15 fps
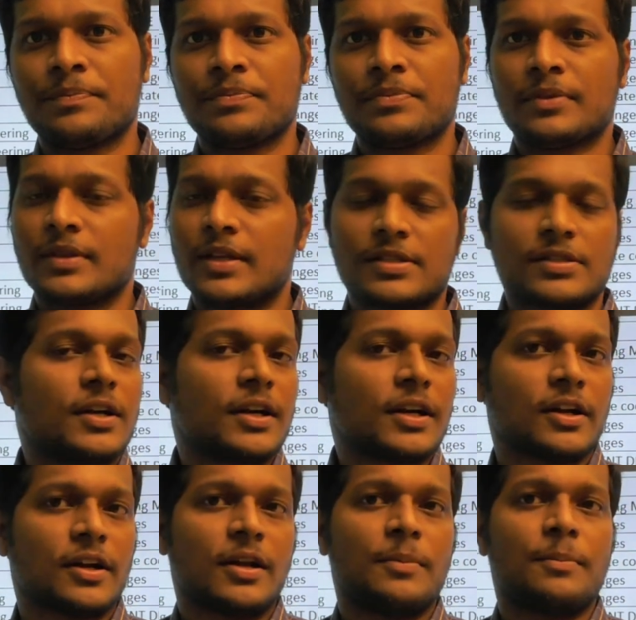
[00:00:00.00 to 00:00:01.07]
that's not at
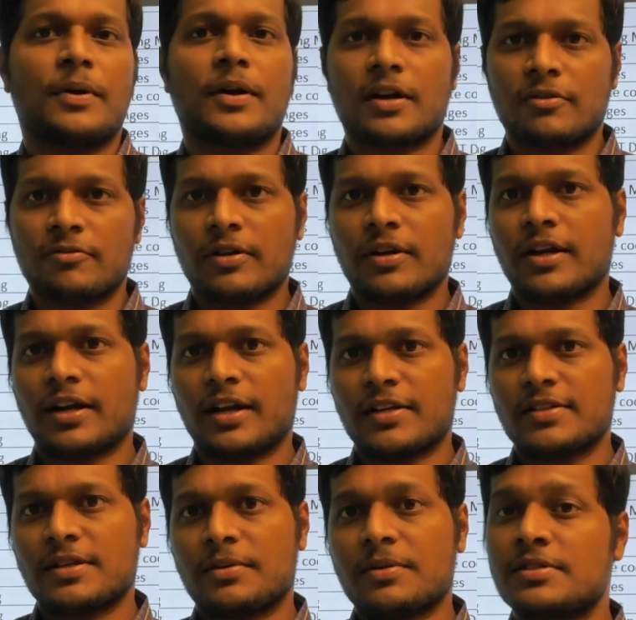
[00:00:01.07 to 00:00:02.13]
all important for GATE
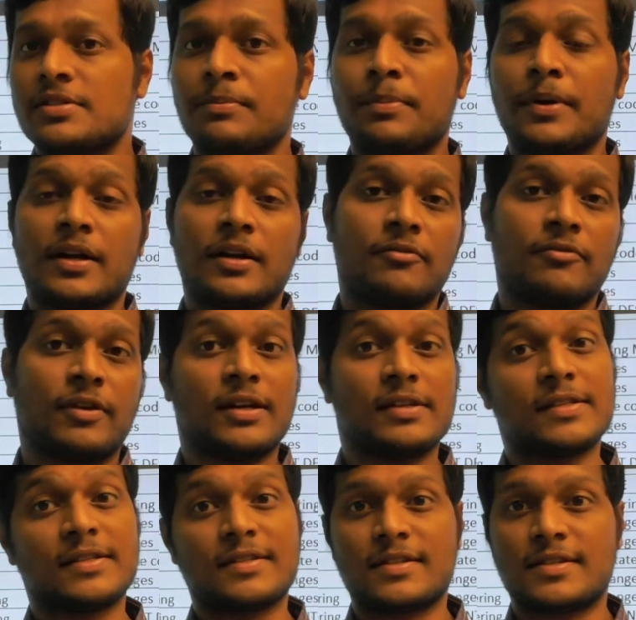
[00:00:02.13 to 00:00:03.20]
exam. It's important for
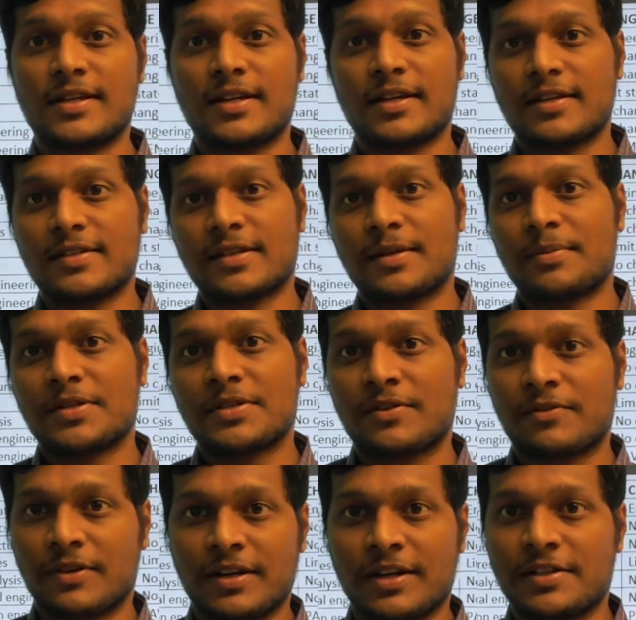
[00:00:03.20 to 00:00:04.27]
SSCGE examination
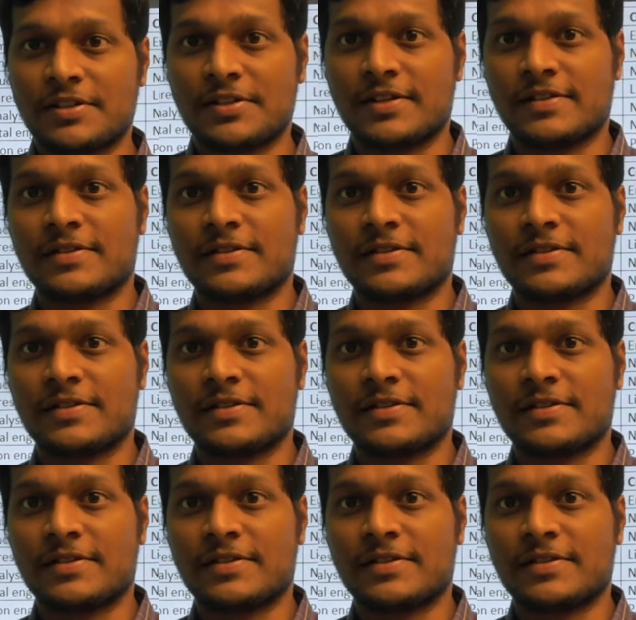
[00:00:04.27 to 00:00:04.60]
working stress.